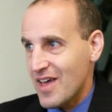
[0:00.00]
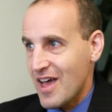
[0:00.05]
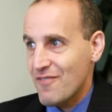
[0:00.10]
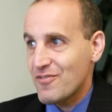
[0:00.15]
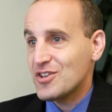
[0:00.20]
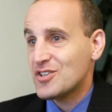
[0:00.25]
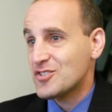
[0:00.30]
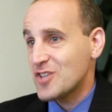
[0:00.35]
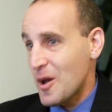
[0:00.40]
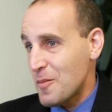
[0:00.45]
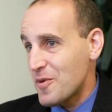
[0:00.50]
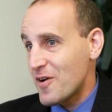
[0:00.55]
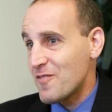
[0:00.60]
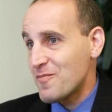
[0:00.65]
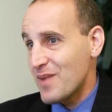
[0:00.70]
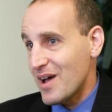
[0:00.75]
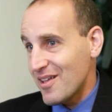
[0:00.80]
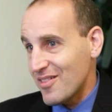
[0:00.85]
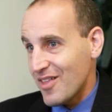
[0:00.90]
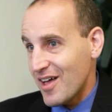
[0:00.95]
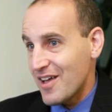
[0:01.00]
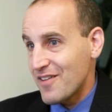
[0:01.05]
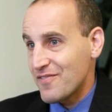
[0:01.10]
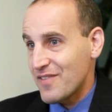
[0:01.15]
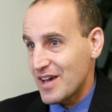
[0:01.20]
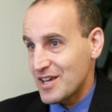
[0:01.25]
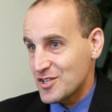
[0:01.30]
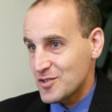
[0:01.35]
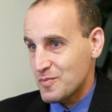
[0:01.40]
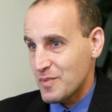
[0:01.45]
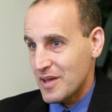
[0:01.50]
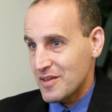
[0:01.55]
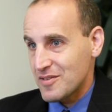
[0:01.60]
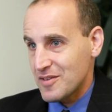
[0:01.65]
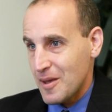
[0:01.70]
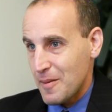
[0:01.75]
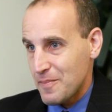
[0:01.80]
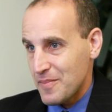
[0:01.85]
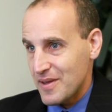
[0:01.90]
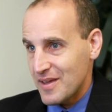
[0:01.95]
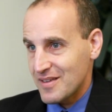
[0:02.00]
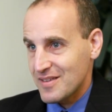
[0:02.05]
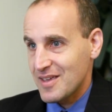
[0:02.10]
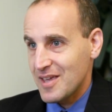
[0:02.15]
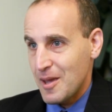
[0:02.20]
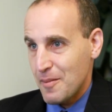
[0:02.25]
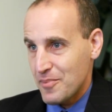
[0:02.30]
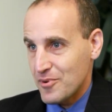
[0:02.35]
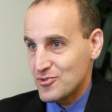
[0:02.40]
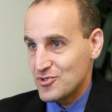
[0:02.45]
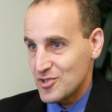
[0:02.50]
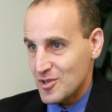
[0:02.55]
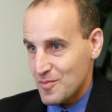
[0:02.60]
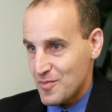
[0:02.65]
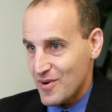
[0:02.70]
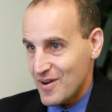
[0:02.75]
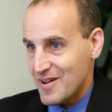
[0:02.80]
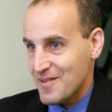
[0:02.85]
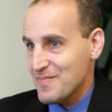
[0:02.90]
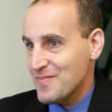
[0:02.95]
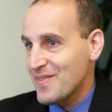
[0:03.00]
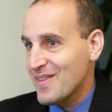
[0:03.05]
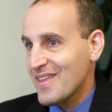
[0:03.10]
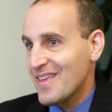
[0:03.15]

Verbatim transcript: Every summer of my life, I spent up at Camp Ojibwa.